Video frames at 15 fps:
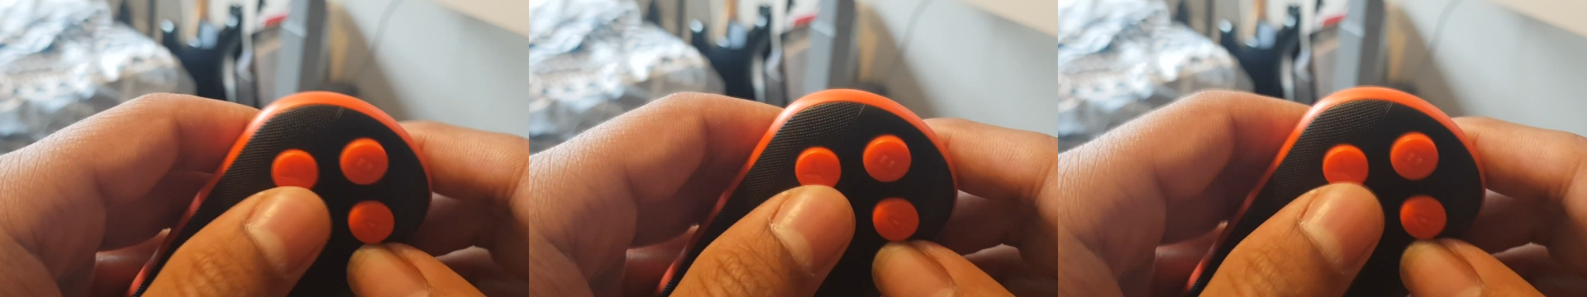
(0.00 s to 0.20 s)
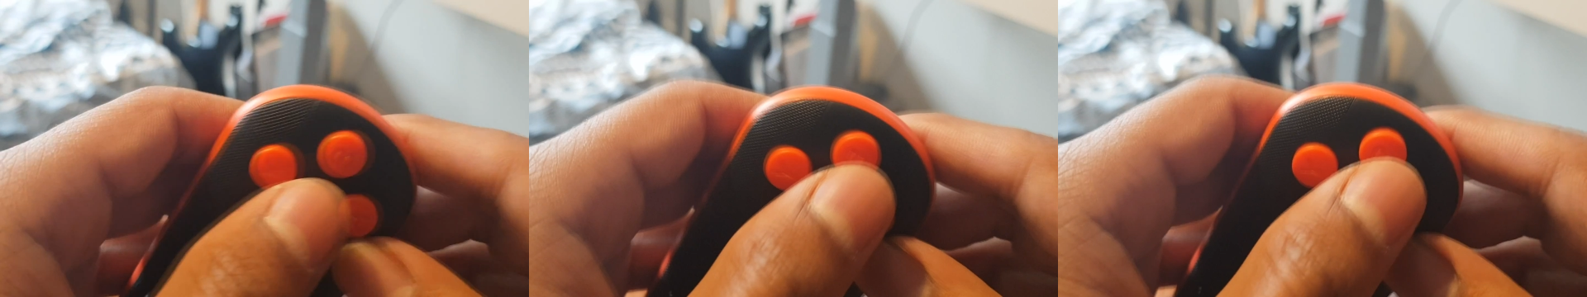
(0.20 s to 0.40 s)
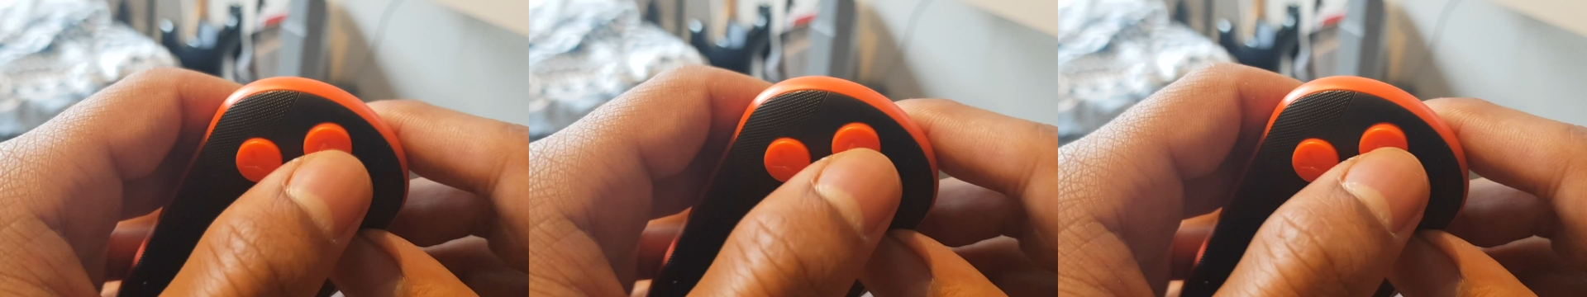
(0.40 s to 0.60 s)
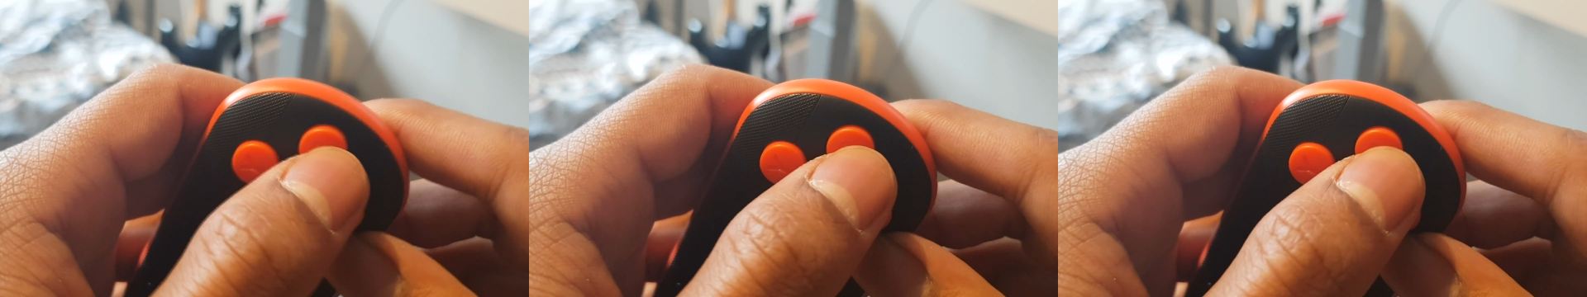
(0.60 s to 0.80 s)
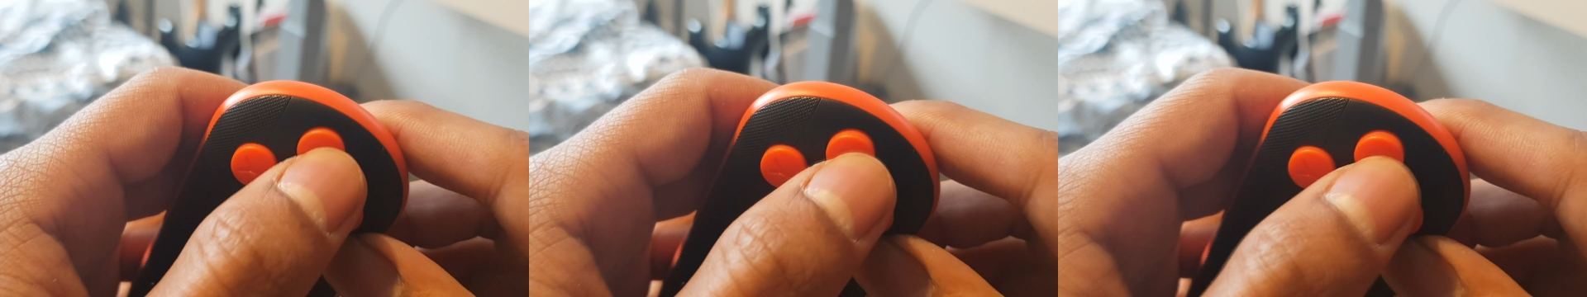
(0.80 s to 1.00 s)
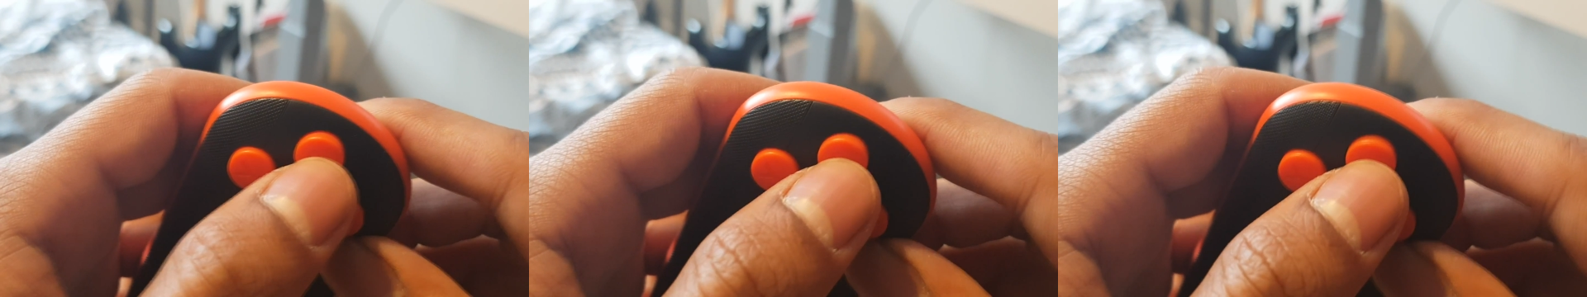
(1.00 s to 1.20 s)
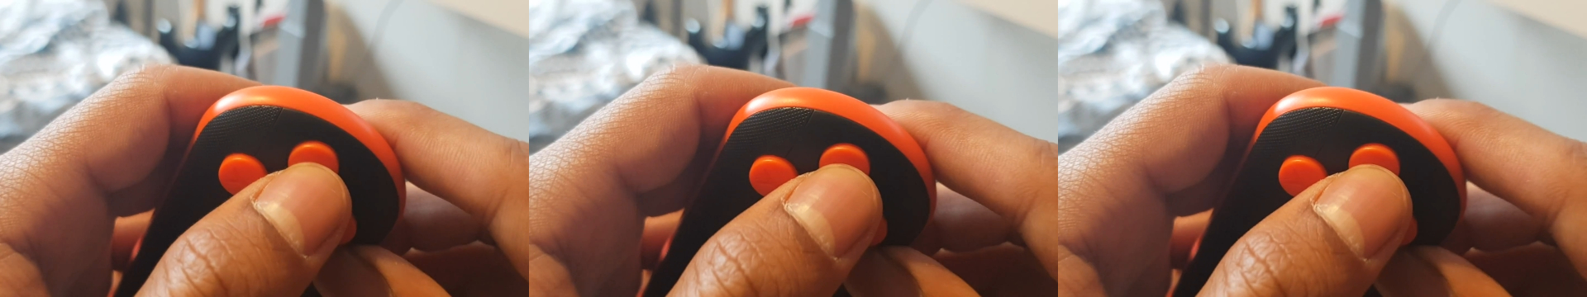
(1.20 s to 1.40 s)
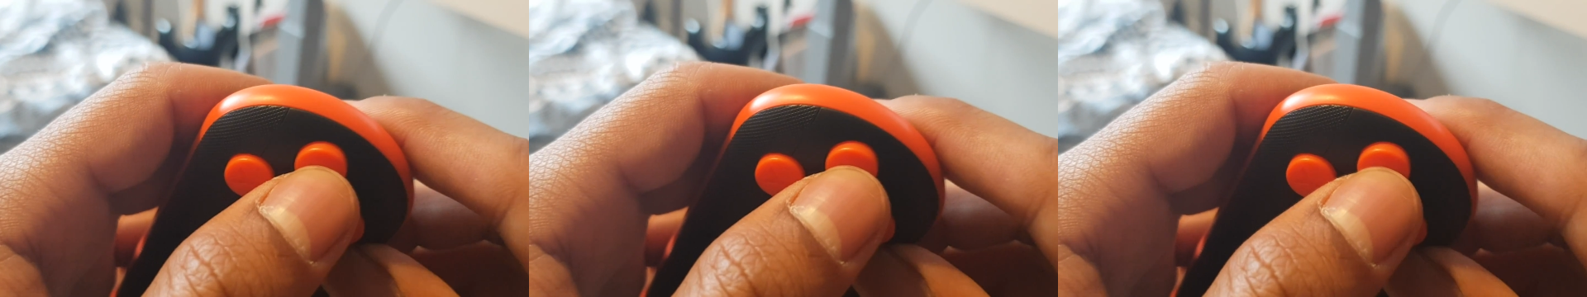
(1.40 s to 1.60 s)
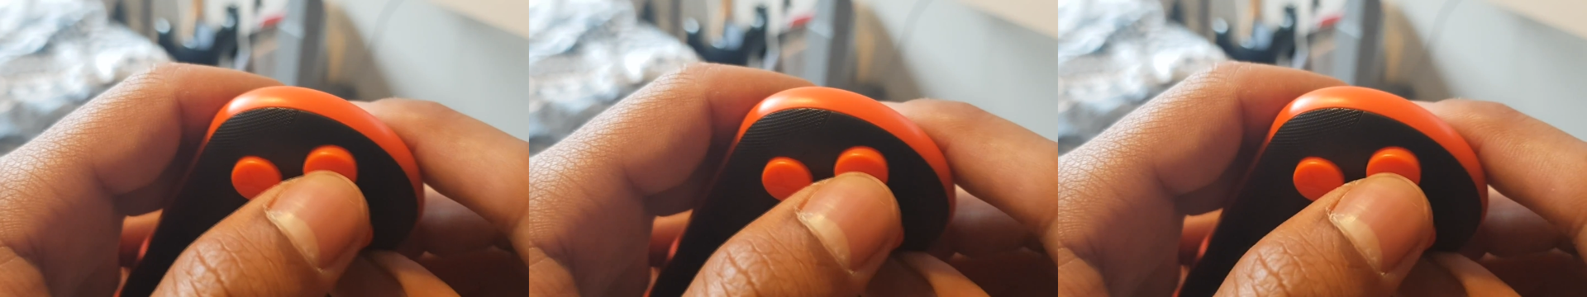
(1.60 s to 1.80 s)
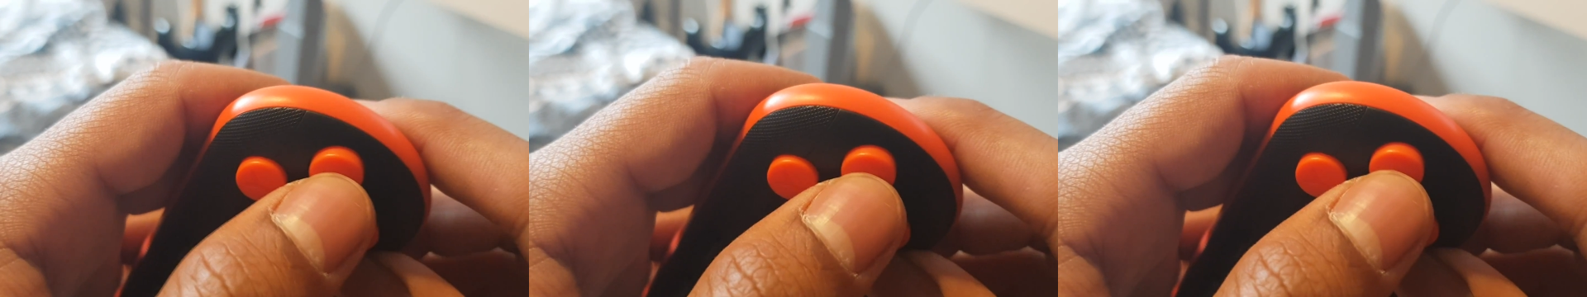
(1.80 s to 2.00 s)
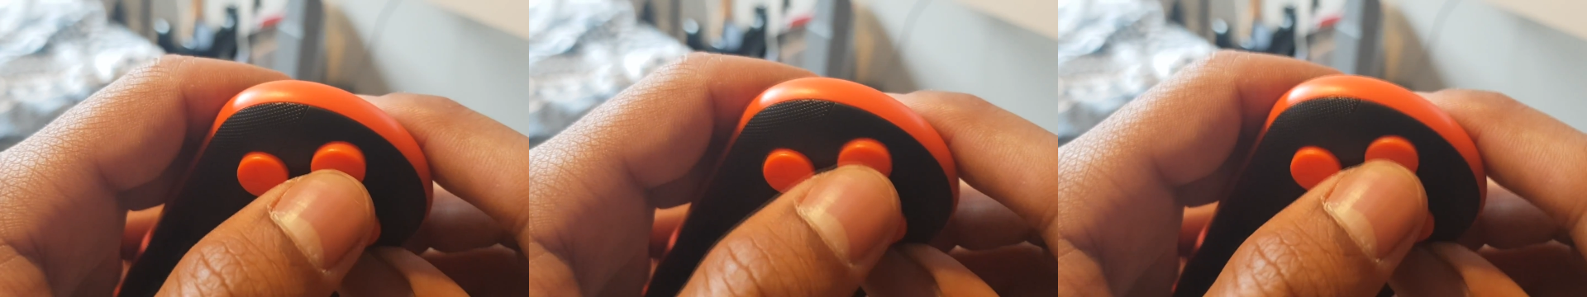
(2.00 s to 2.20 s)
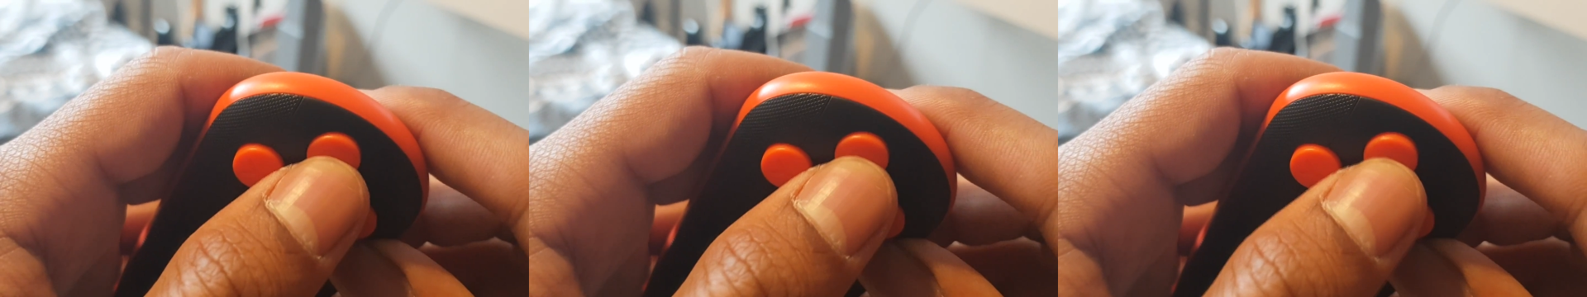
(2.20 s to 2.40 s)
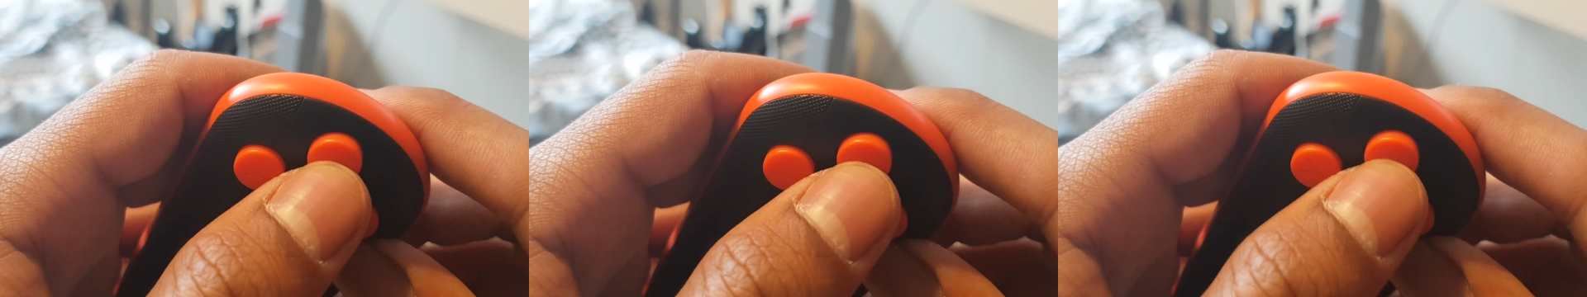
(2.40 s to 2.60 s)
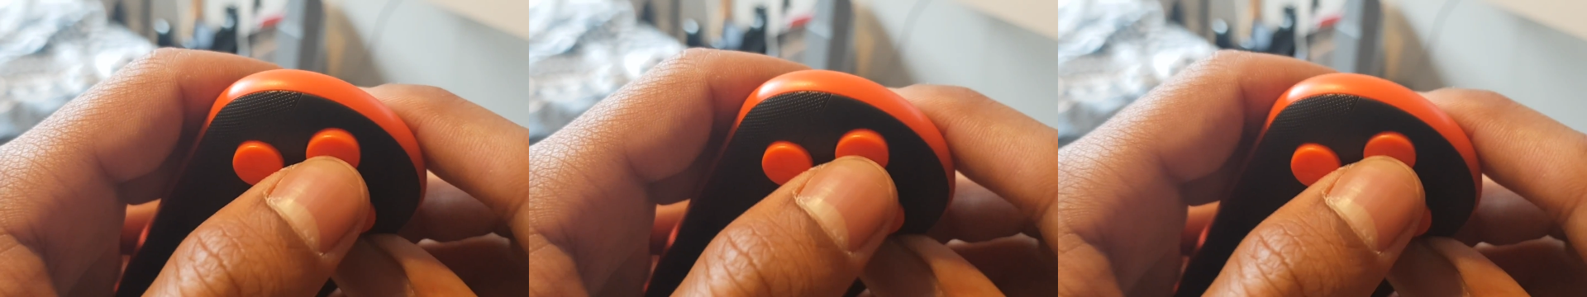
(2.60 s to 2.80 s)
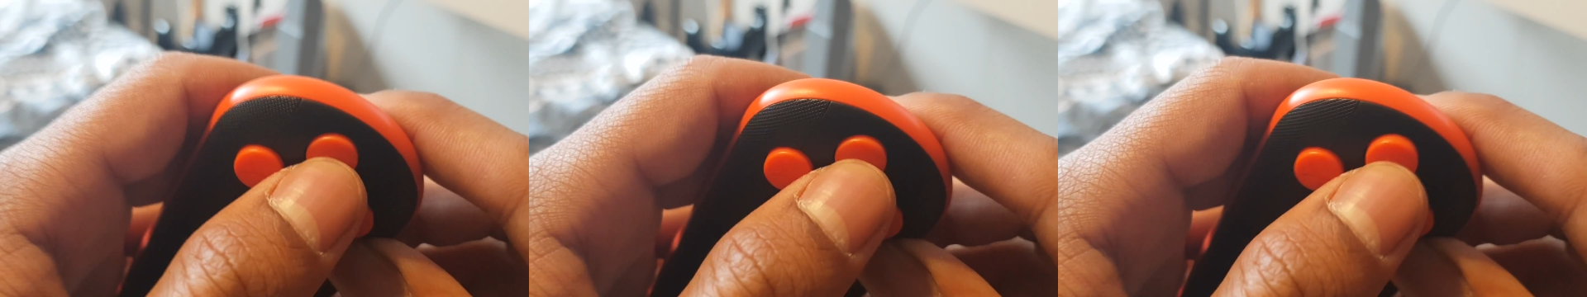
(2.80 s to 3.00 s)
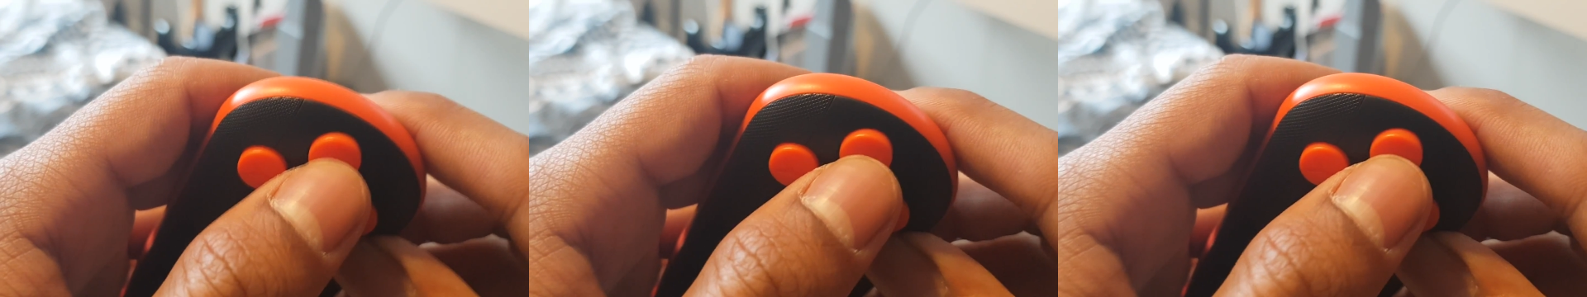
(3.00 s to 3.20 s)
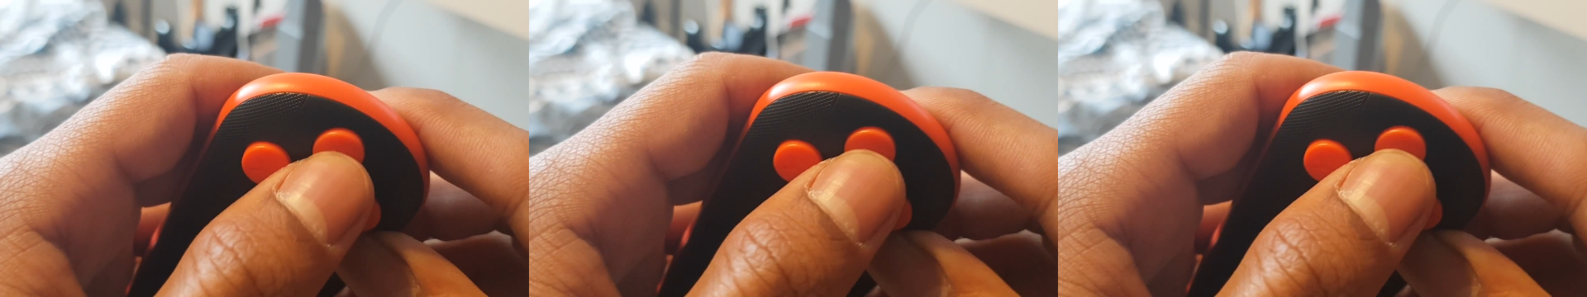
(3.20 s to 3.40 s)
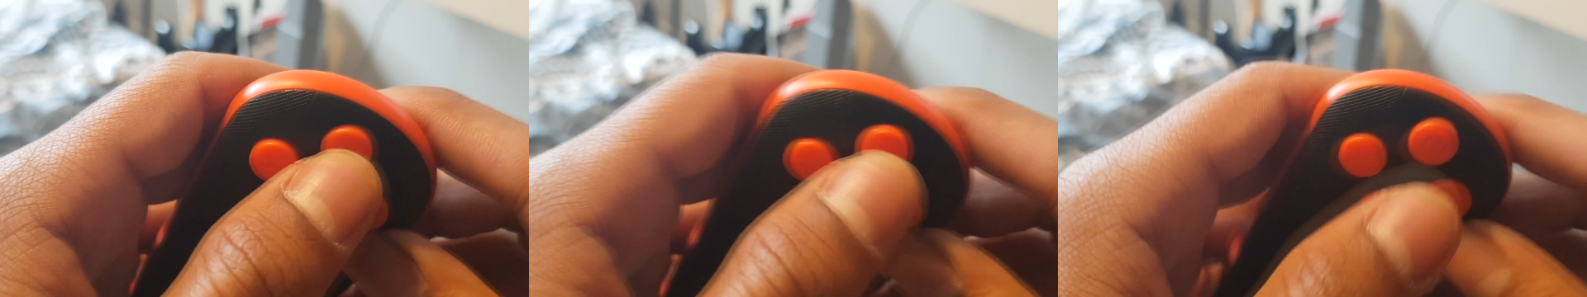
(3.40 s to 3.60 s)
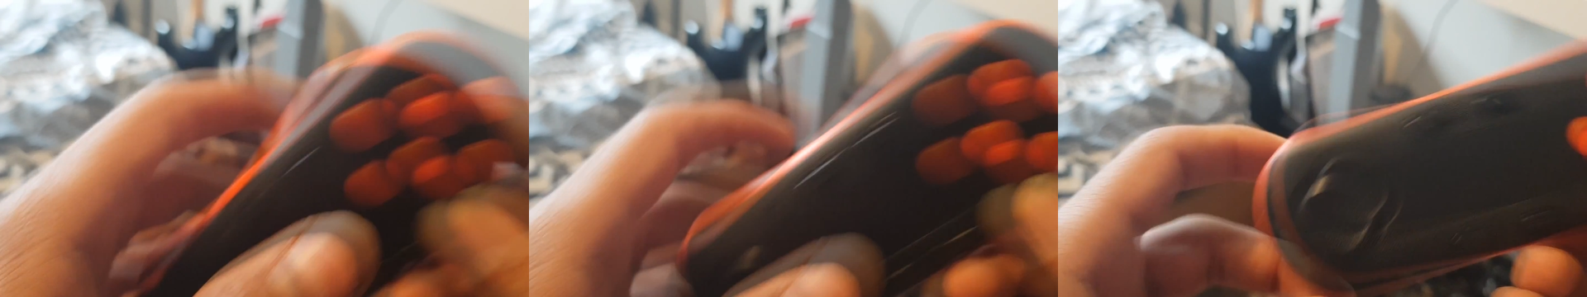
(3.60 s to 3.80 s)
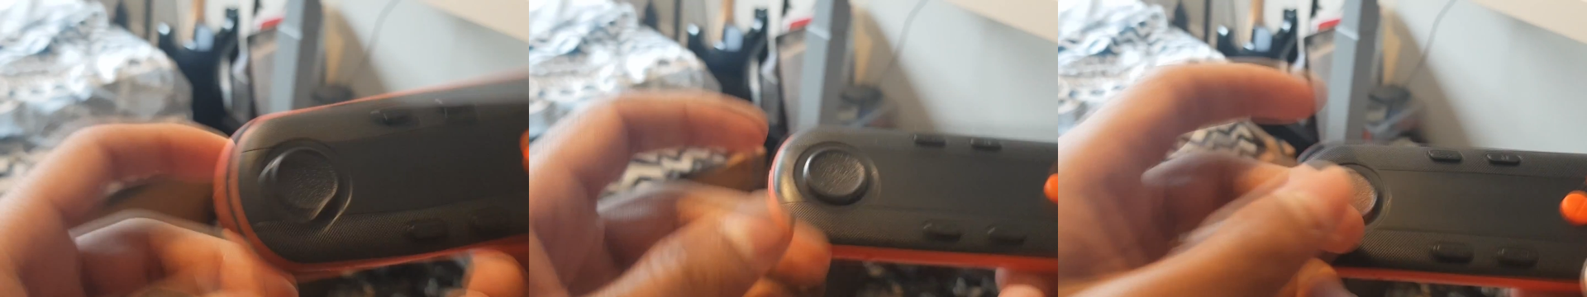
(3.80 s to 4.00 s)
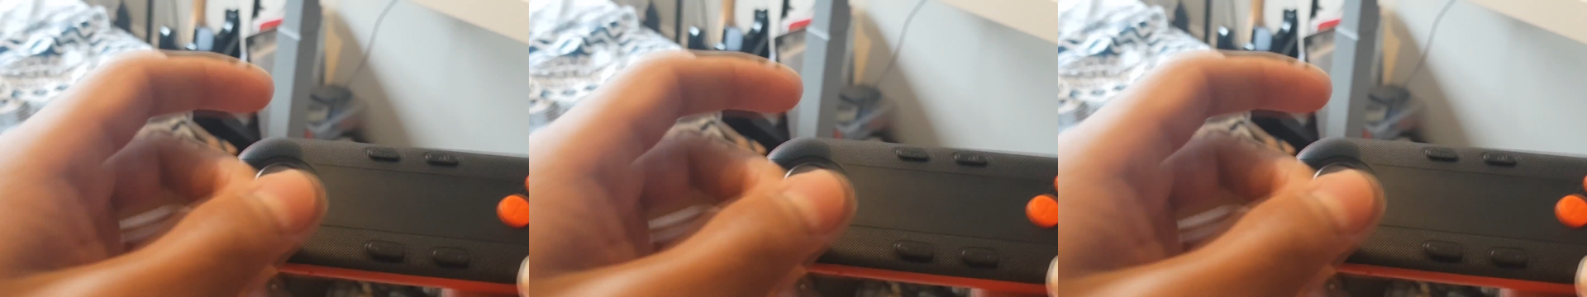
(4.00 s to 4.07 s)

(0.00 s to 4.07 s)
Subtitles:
[unreadable: no face in view]